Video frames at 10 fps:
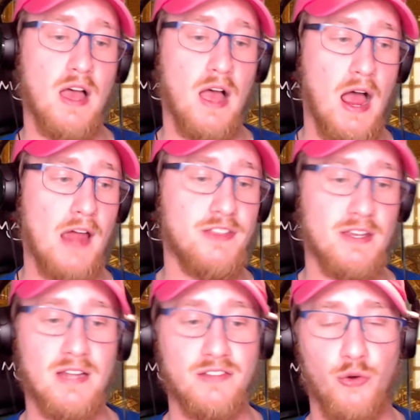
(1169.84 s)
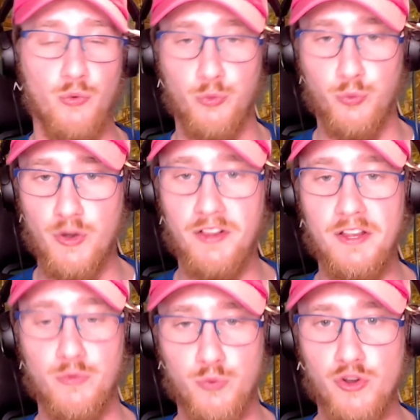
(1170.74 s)
I think that's a
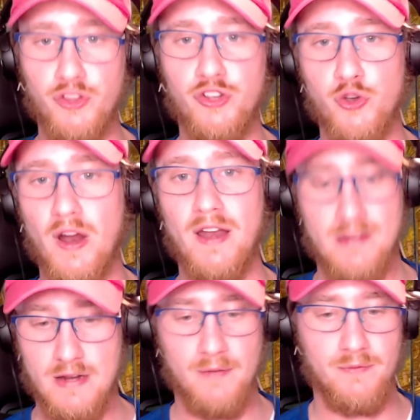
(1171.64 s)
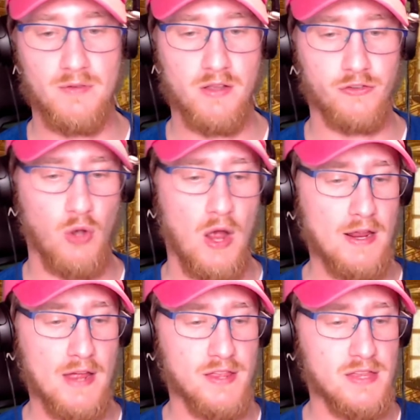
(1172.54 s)
really good idea. So
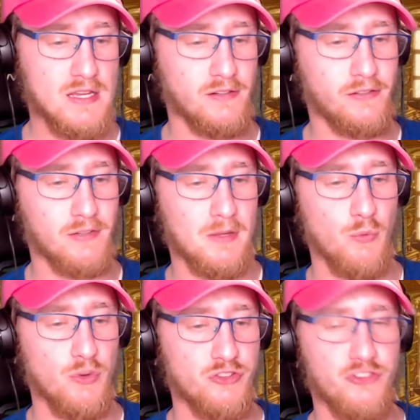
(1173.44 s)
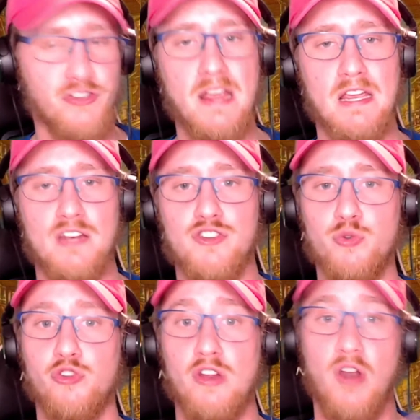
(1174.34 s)
I think this is something that we should take and
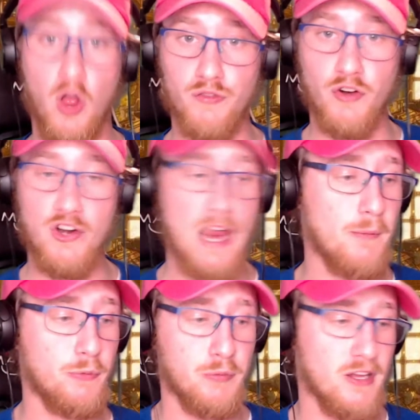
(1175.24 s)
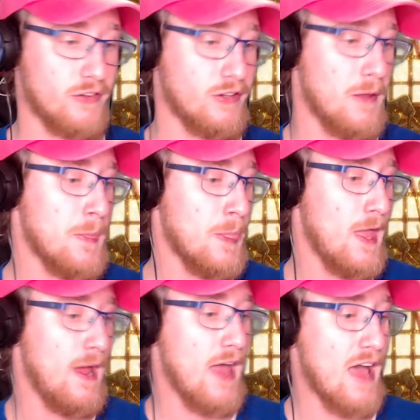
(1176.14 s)
use in all of our games, because
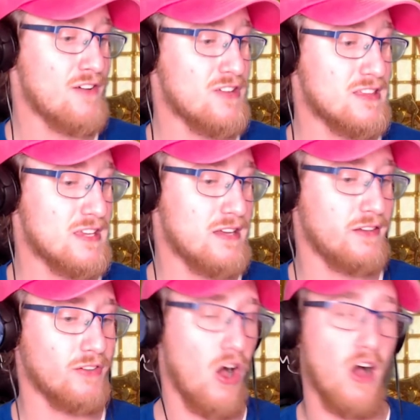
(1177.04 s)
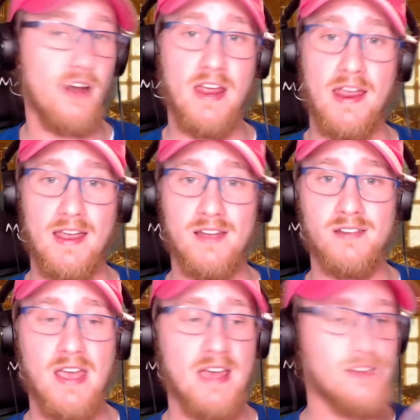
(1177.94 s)
having these on hand
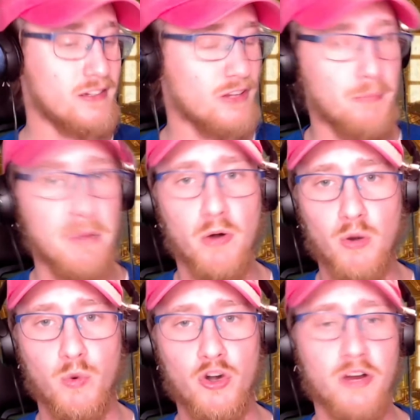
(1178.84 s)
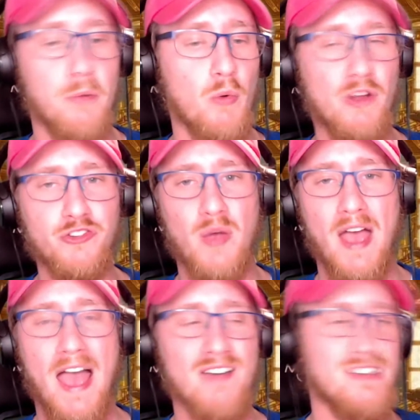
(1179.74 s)
takes a little bit more work, but once you
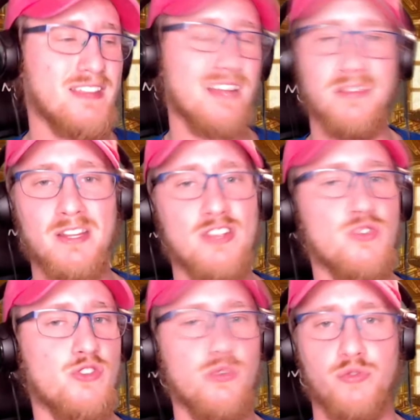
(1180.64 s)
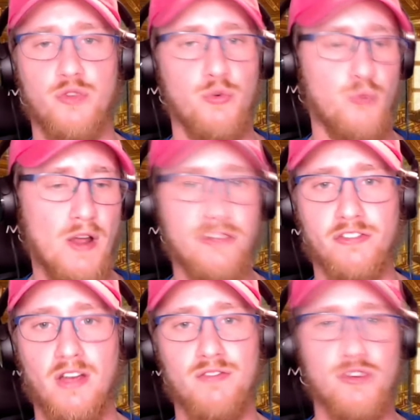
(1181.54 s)
have it, that's something that you can use for the rest
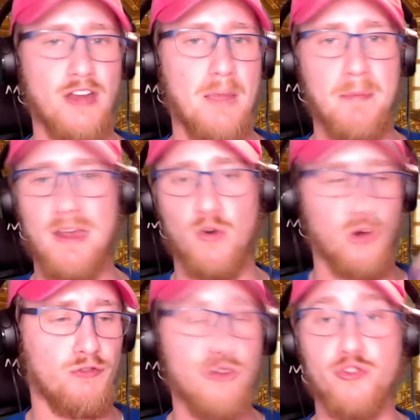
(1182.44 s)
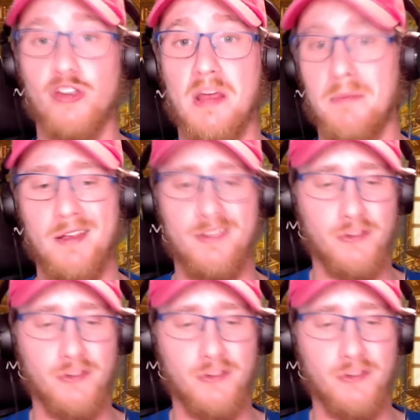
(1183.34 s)
of your campaign or future campaigns.